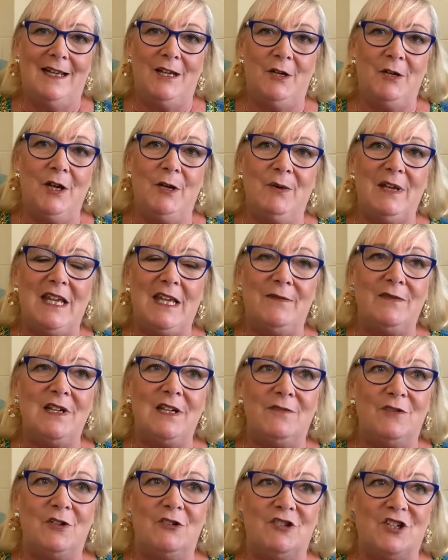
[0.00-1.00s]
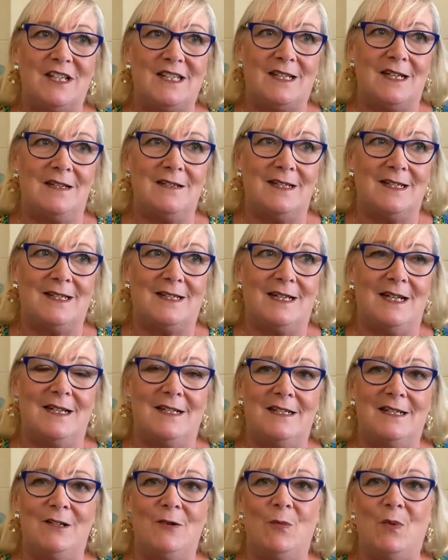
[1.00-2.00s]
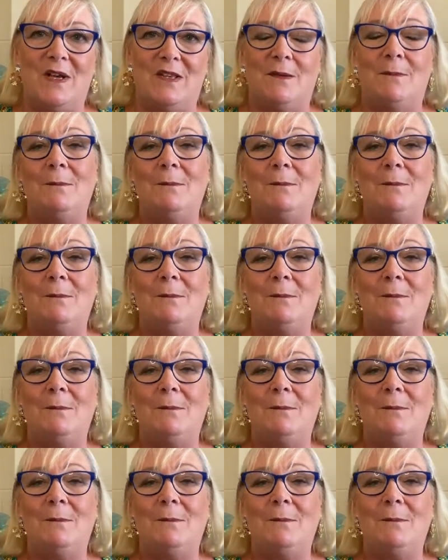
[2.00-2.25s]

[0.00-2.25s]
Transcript: you know, even if you're just understanding where